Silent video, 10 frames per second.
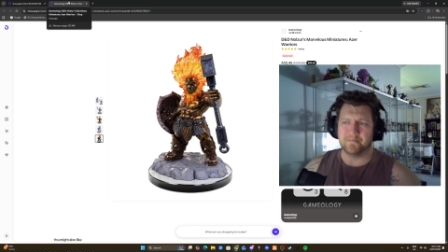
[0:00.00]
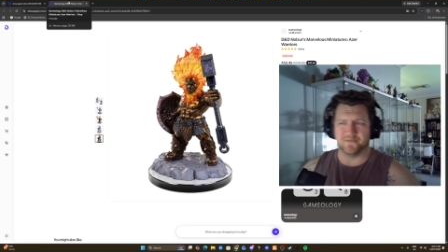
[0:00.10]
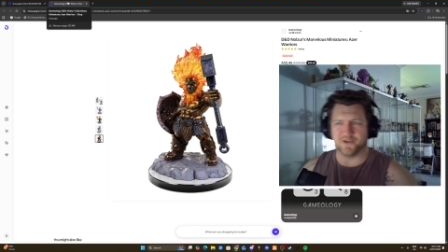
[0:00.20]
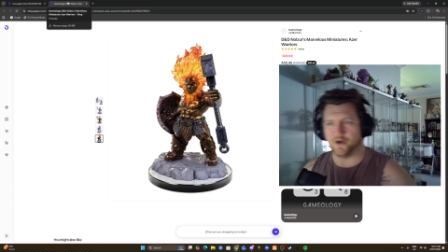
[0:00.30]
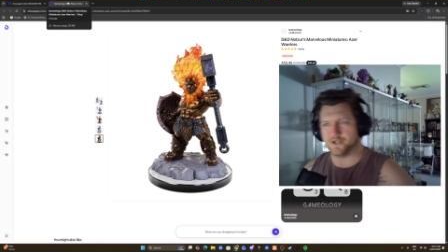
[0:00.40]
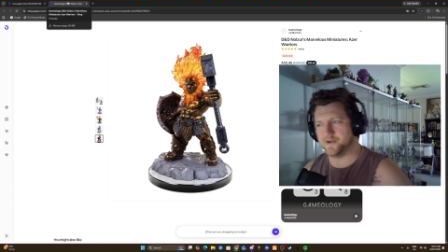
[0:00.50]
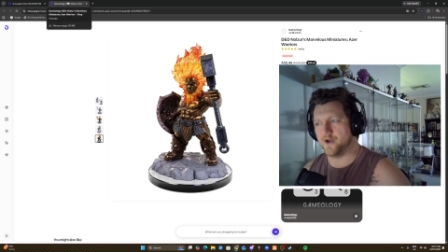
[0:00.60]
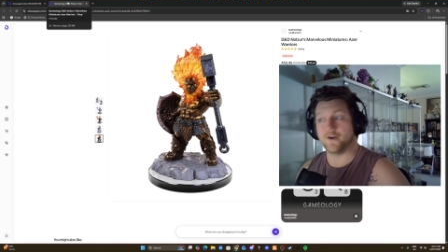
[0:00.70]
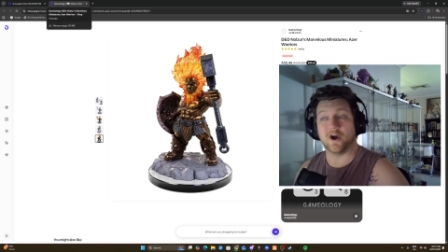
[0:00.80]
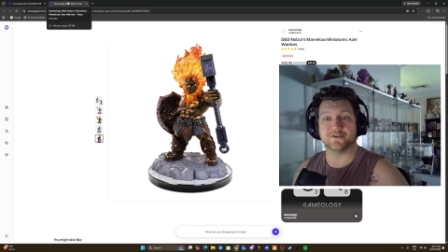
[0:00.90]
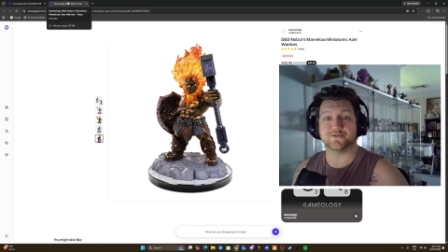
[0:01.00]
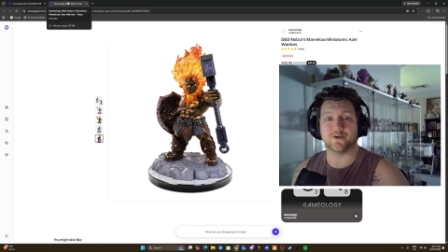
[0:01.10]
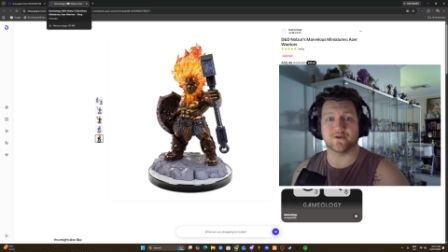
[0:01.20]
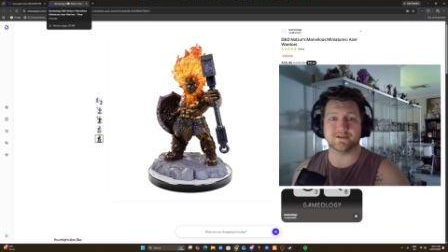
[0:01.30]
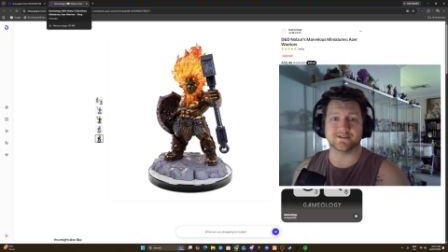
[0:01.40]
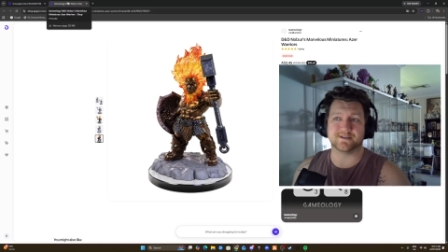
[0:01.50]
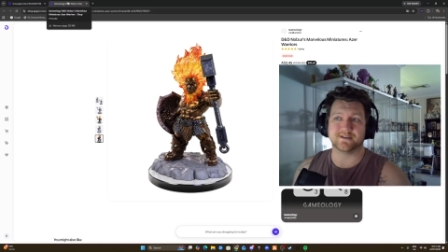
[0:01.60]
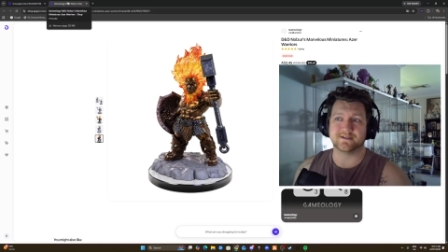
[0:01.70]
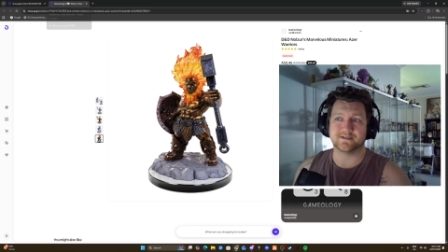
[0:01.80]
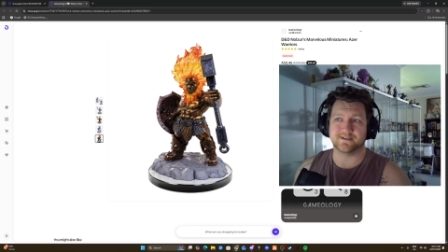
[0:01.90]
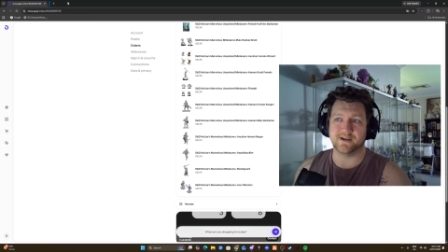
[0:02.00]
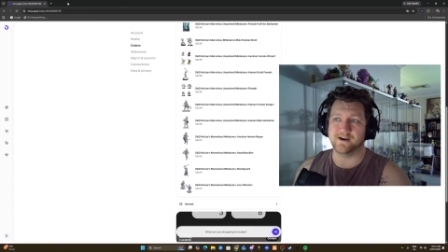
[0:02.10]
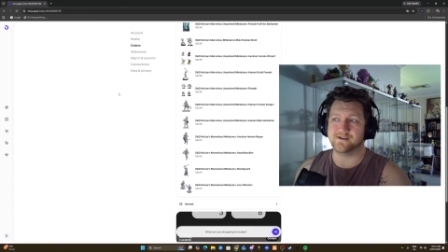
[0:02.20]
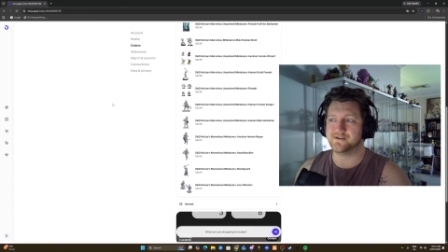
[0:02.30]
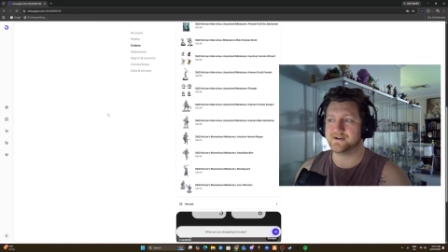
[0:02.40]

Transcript: They cost me over $100. So